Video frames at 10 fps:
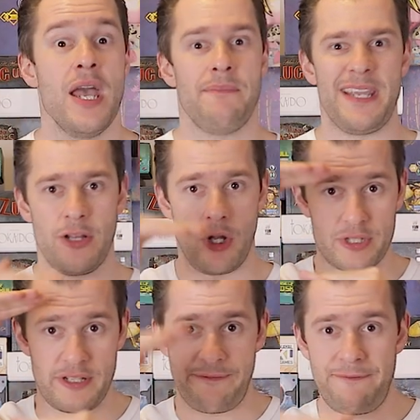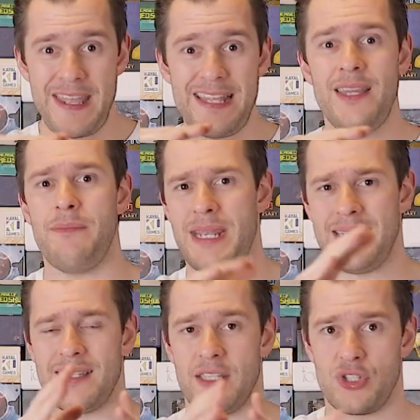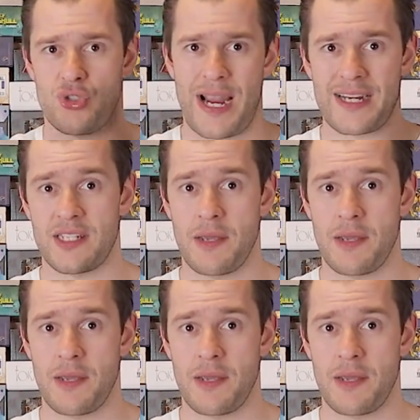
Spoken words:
Being long and thin, it means that the tracks